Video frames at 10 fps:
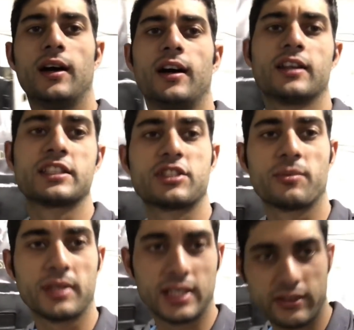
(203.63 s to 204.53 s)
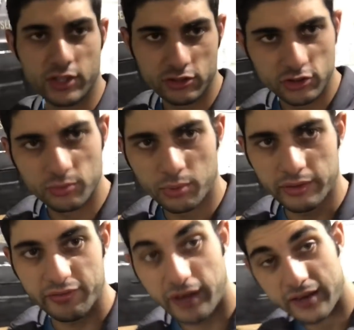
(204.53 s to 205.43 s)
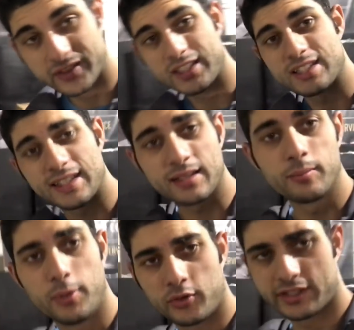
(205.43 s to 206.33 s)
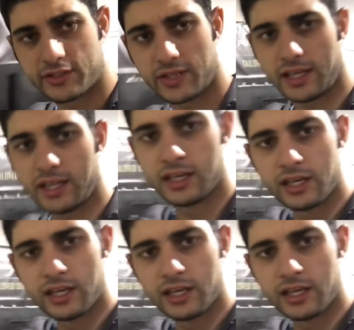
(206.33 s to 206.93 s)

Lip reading: So I'm going to give you a 2.5. This is like a bonus, okay?